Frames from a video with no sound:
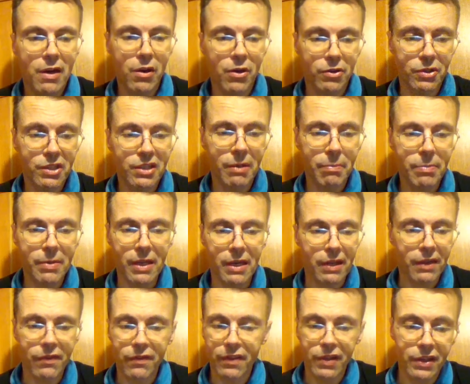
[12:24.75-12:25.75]
or something
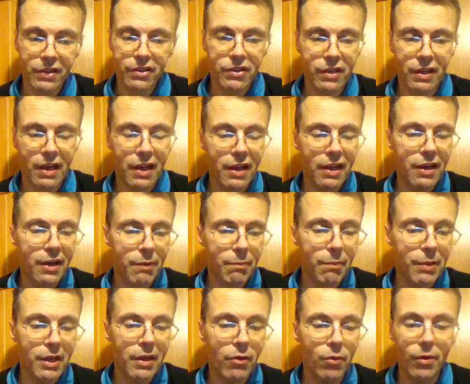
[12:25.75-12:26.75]
like this, and I had a
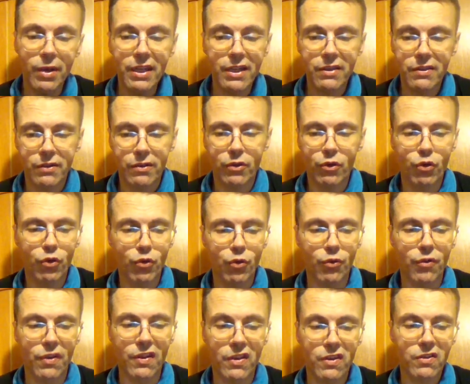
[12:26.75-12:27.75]
big reason to
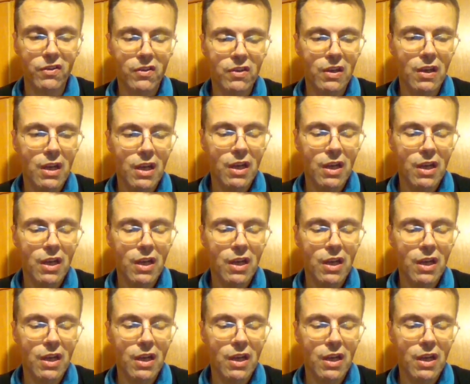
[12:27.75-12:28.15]
do this.